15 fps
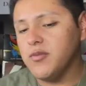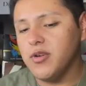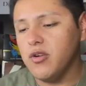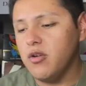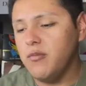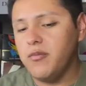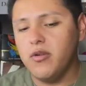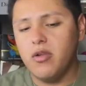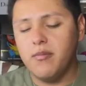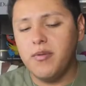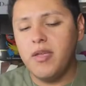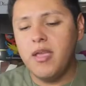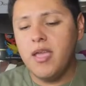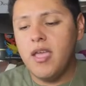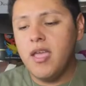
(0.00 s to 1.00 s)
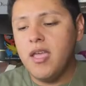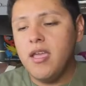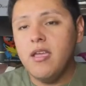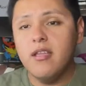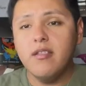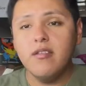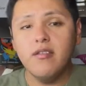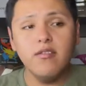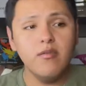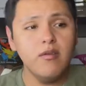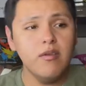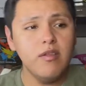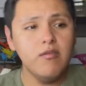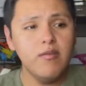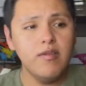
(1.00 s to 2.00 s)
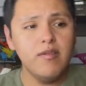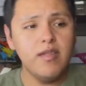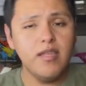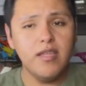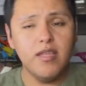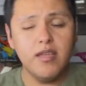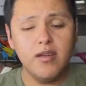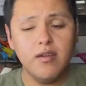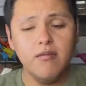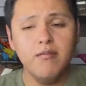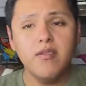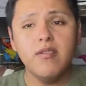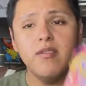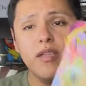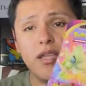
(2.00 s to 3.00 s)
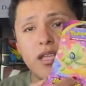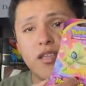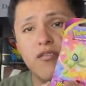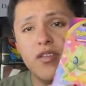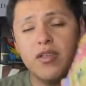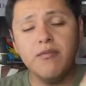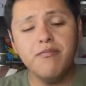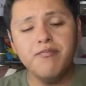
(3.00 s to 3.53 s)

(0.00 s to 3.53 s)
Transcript: We're gonna open up this one as we see here. This Eevee.